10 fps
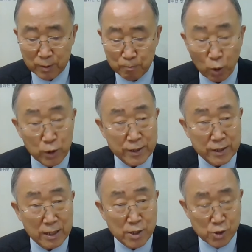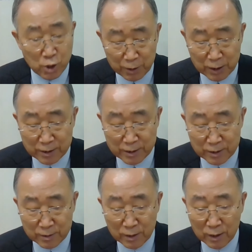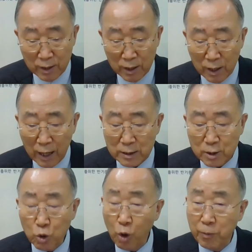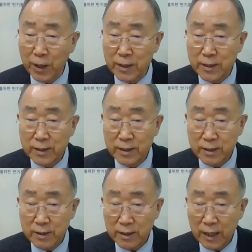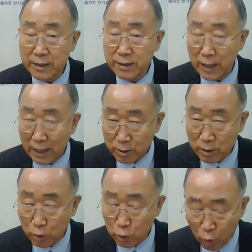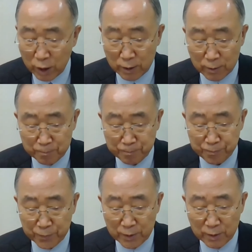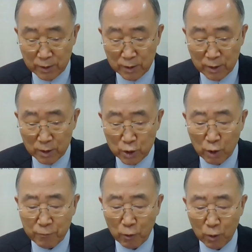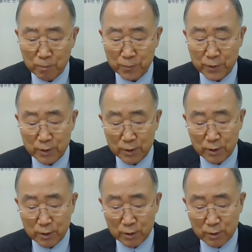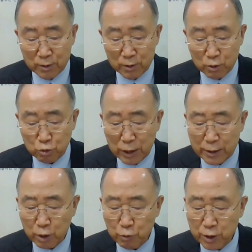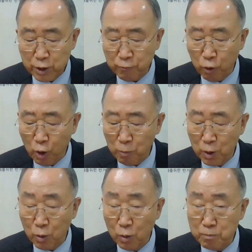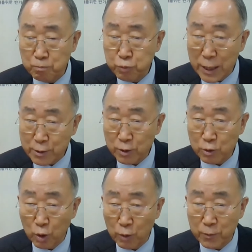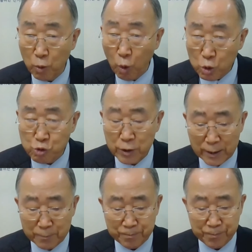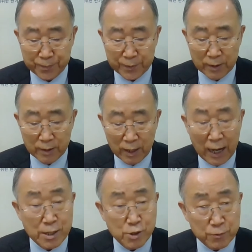political instability are global and not local. Therefore, together with the former president of Austria, Heinz